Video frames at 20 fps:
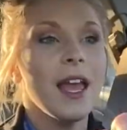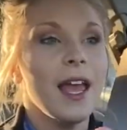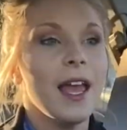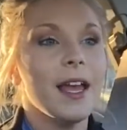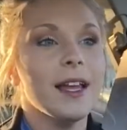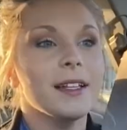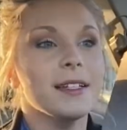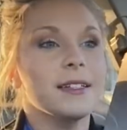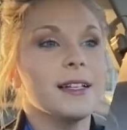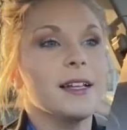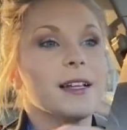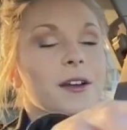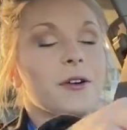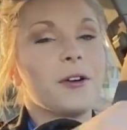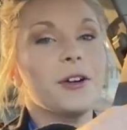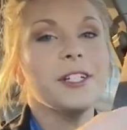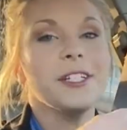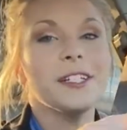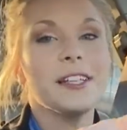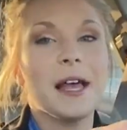and
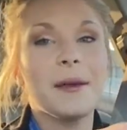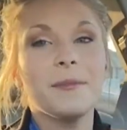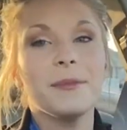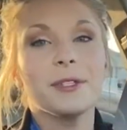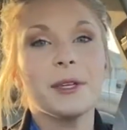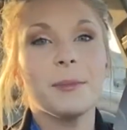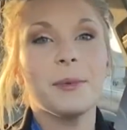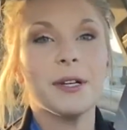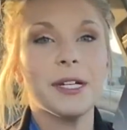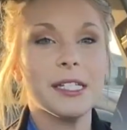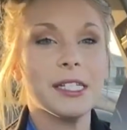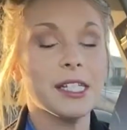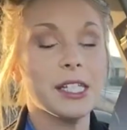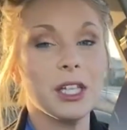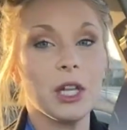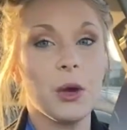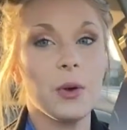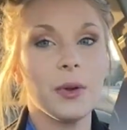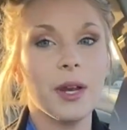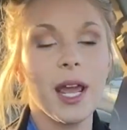according to them it was a pretty
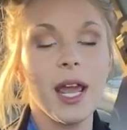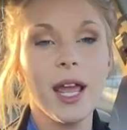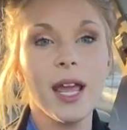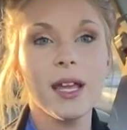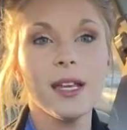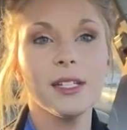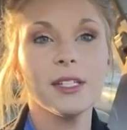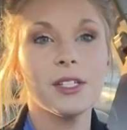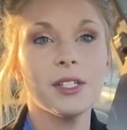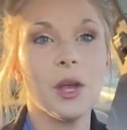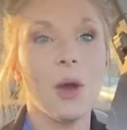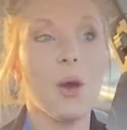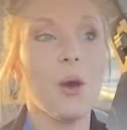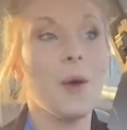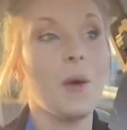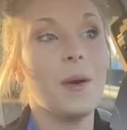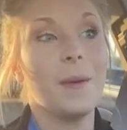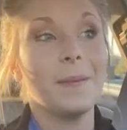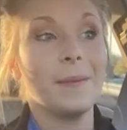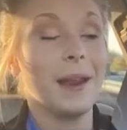slow day,
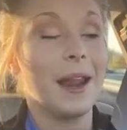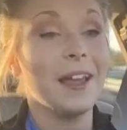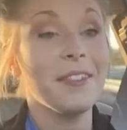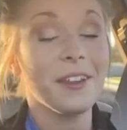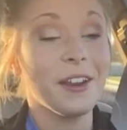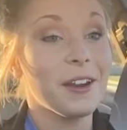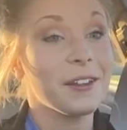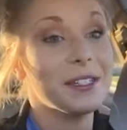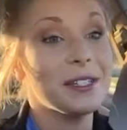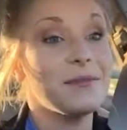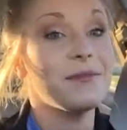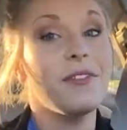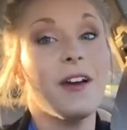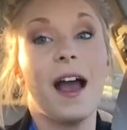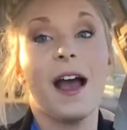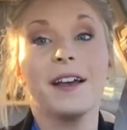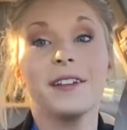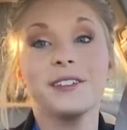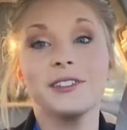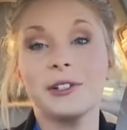but I thought it seemed
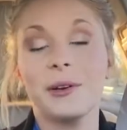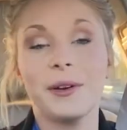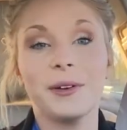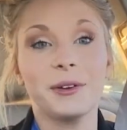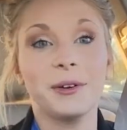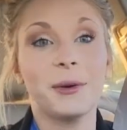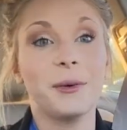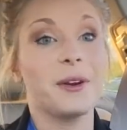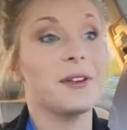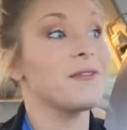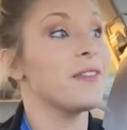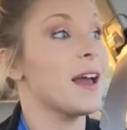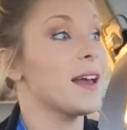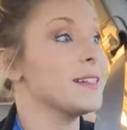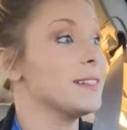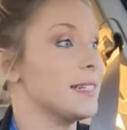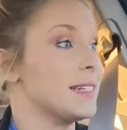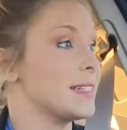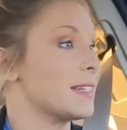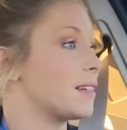fast, so I don't know what a
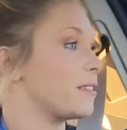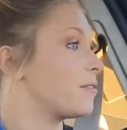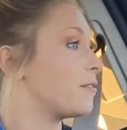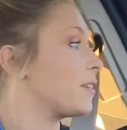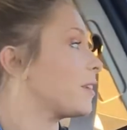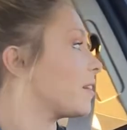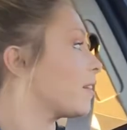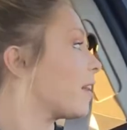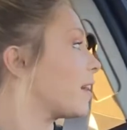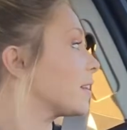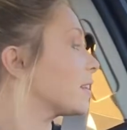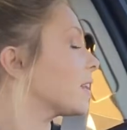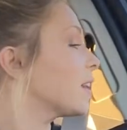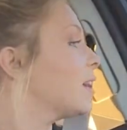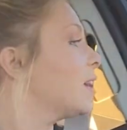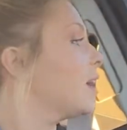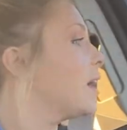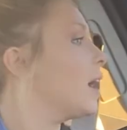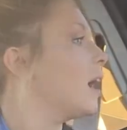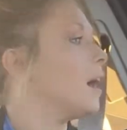fast day is going to feel like.
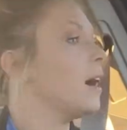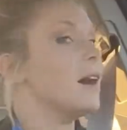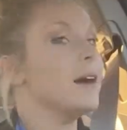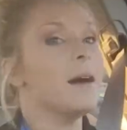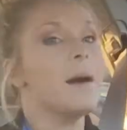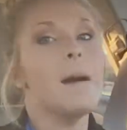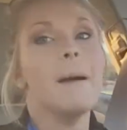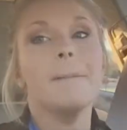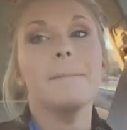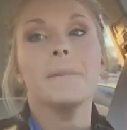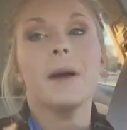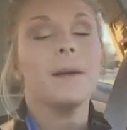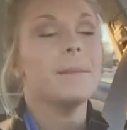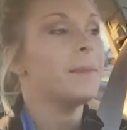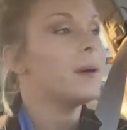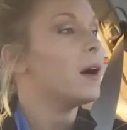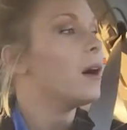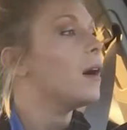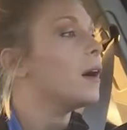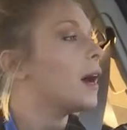
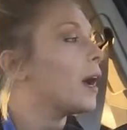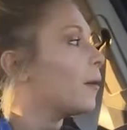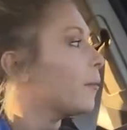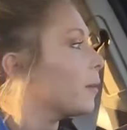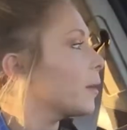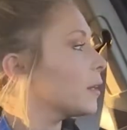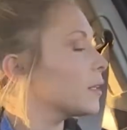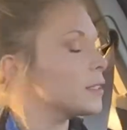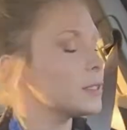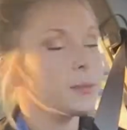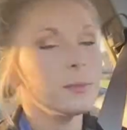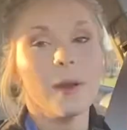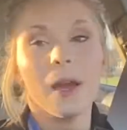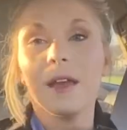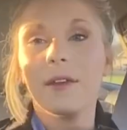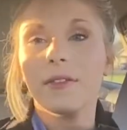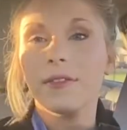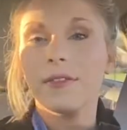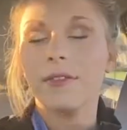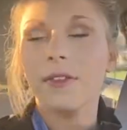But I worked
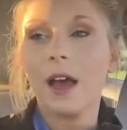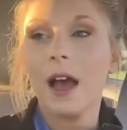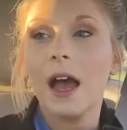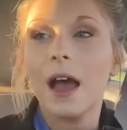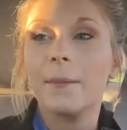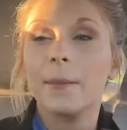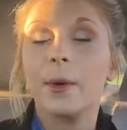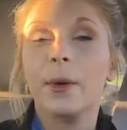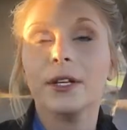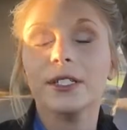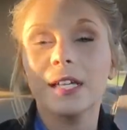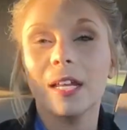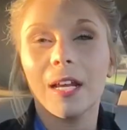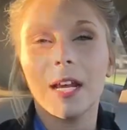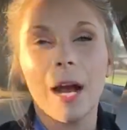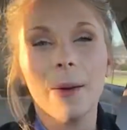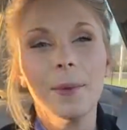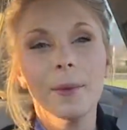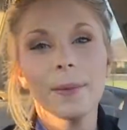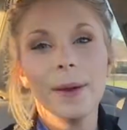with, I worked on a
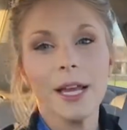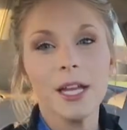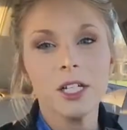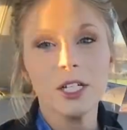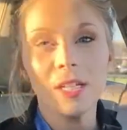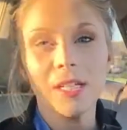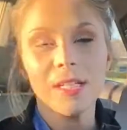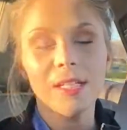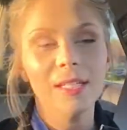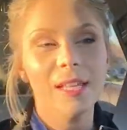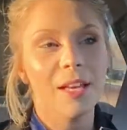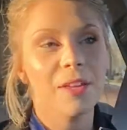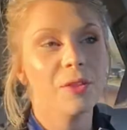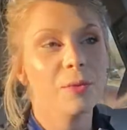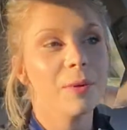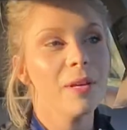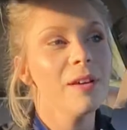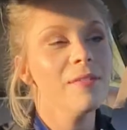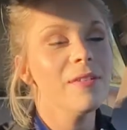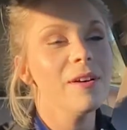couple patients, like
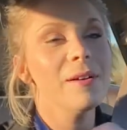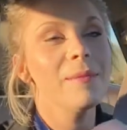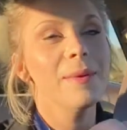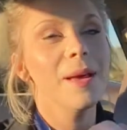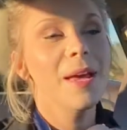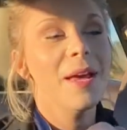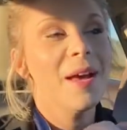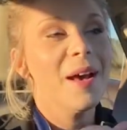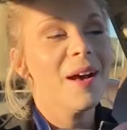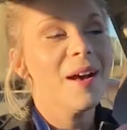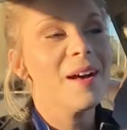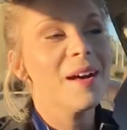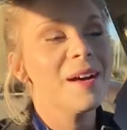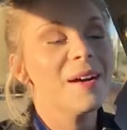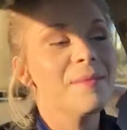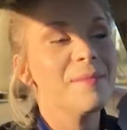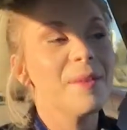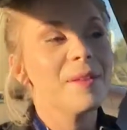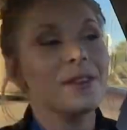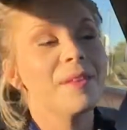three of them.
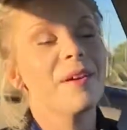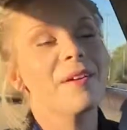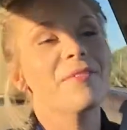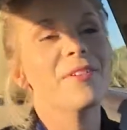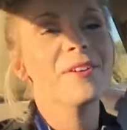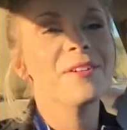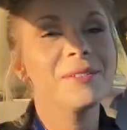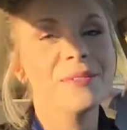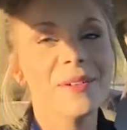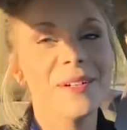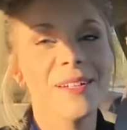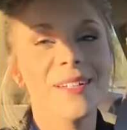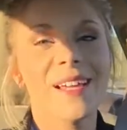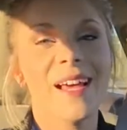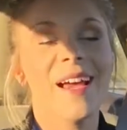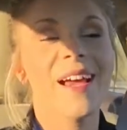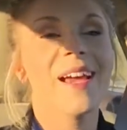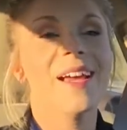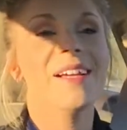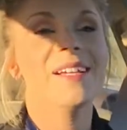My first one,
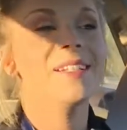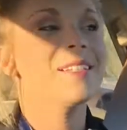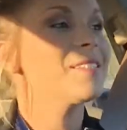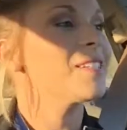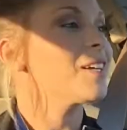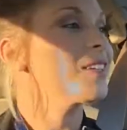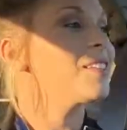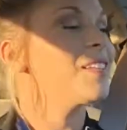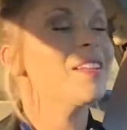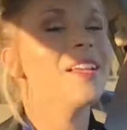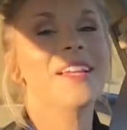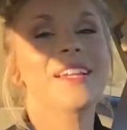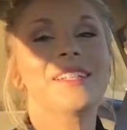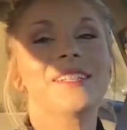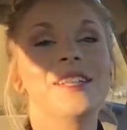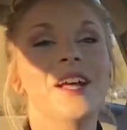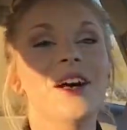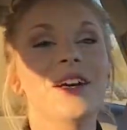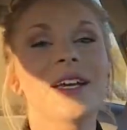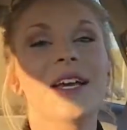I sucked the lady's
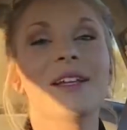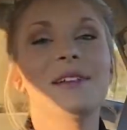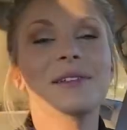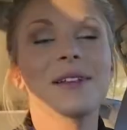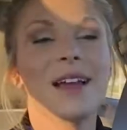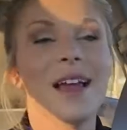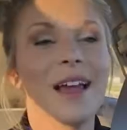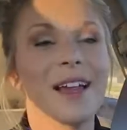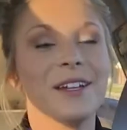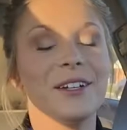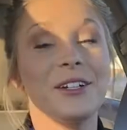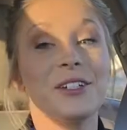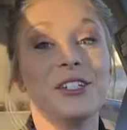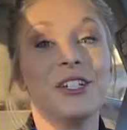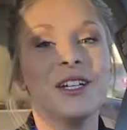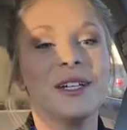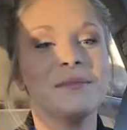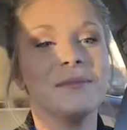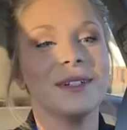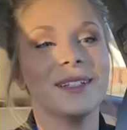tongue in her
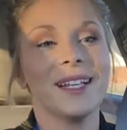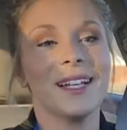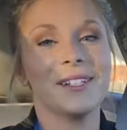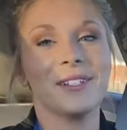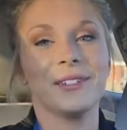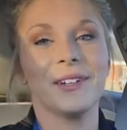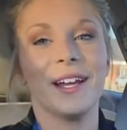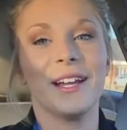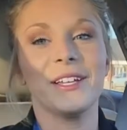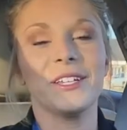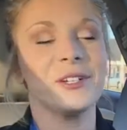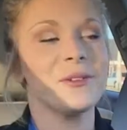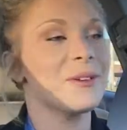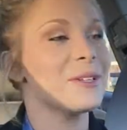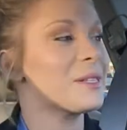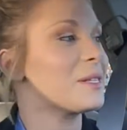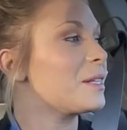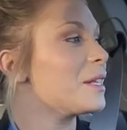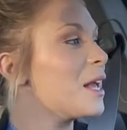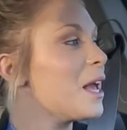cheek, but that's okay. She
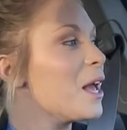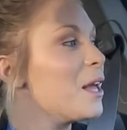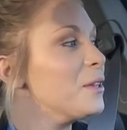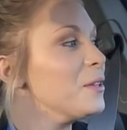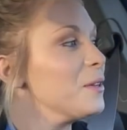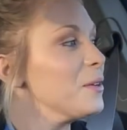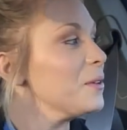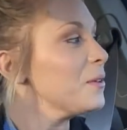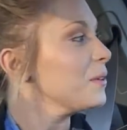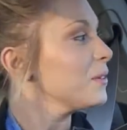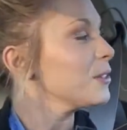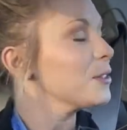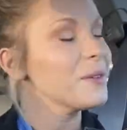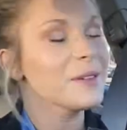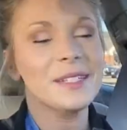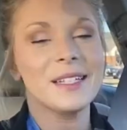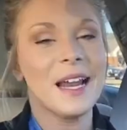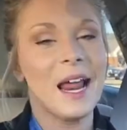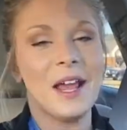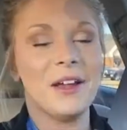
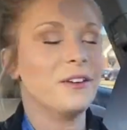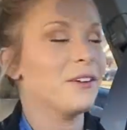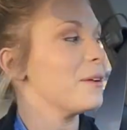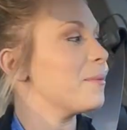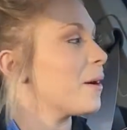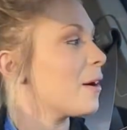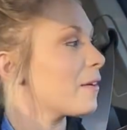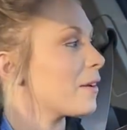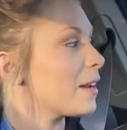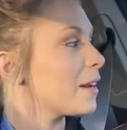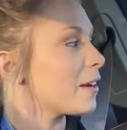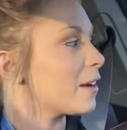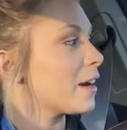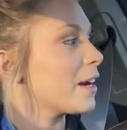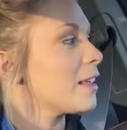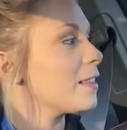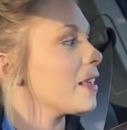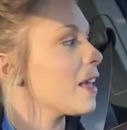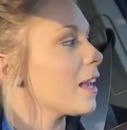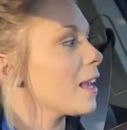wasn't angry about it or
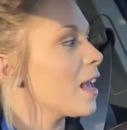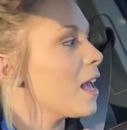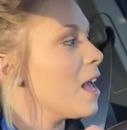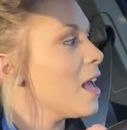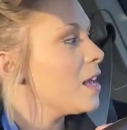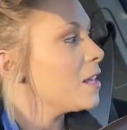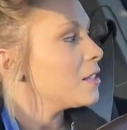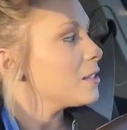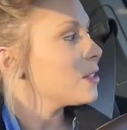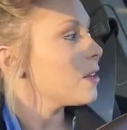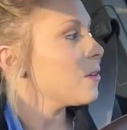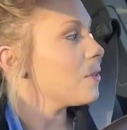anything. So